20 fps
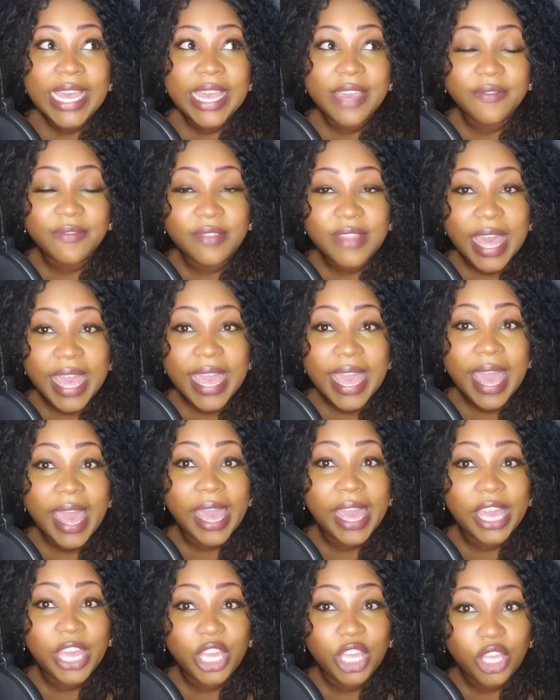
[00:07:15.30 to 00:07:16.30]
if they
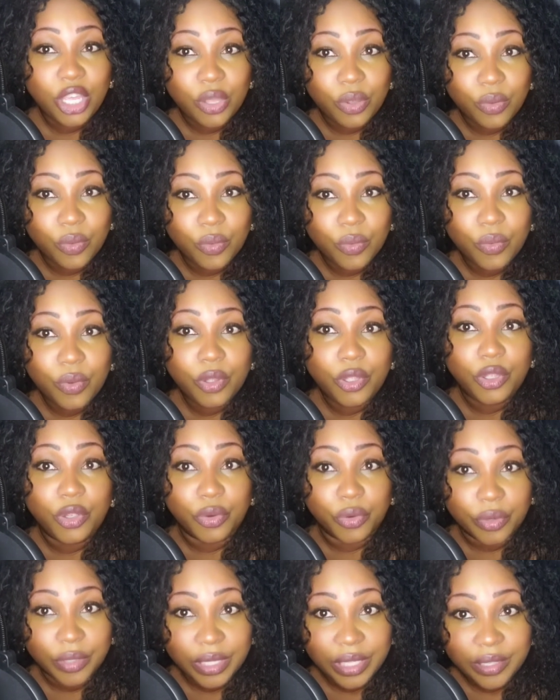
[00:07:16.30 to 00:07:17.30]
hate you,
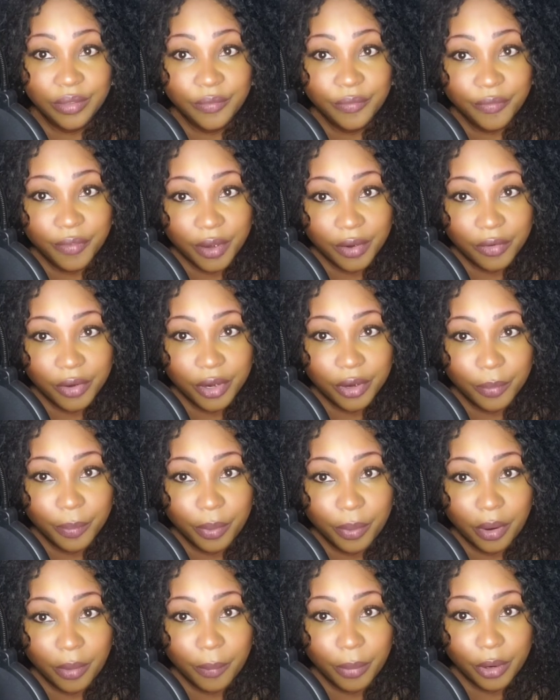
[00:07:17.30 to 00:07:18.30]
you're the inferior
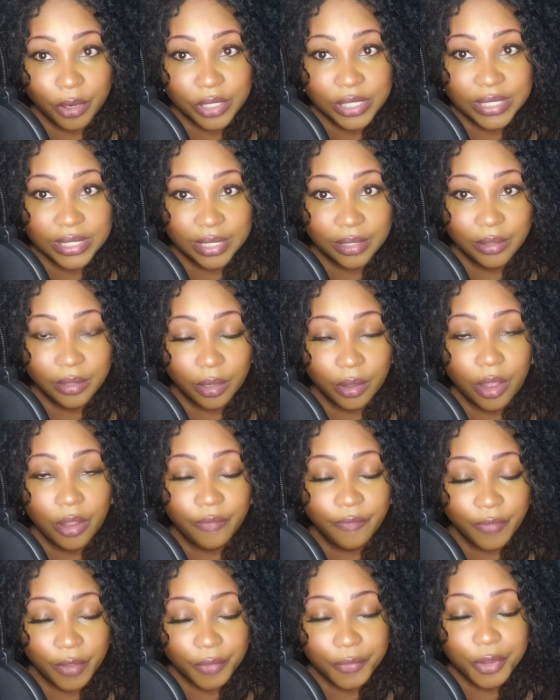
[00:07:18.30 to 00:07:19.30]
person, the
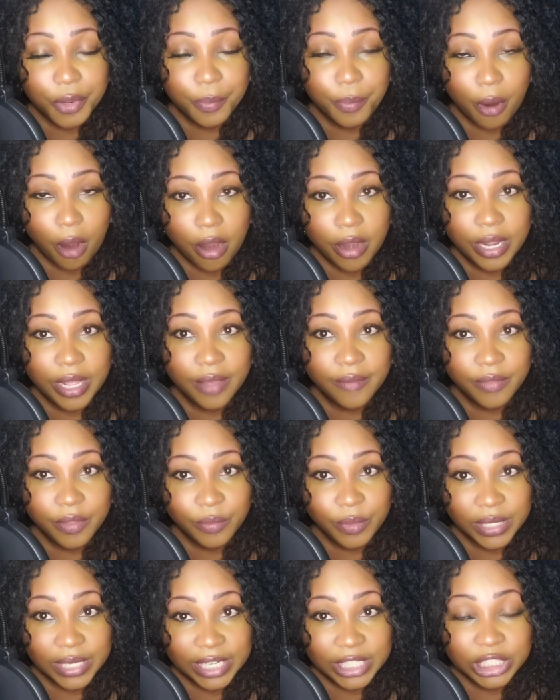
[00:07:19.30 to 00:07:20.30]
inferior party of the
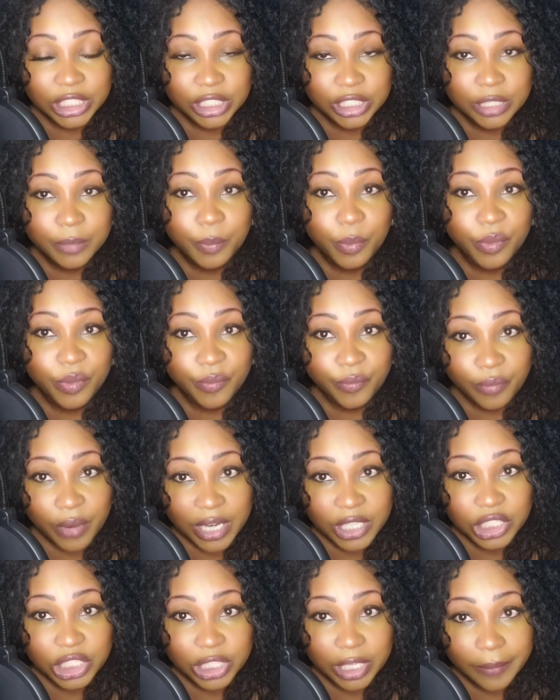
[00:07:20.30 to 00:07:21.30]
relationship or the
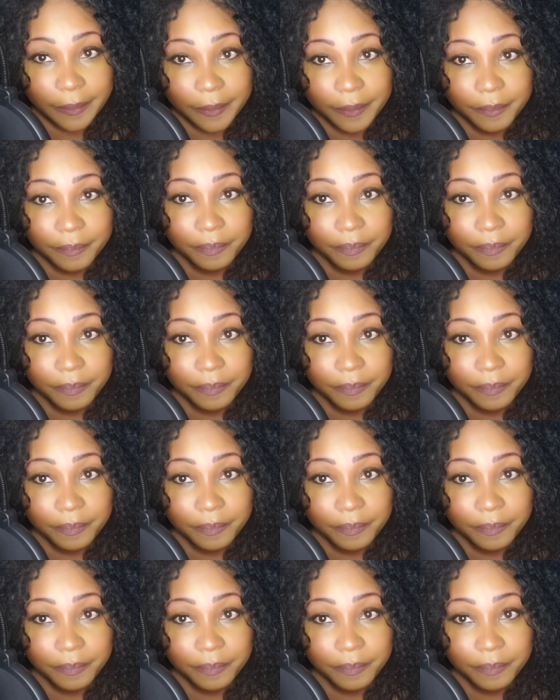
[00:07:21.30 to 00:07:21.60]
friendship.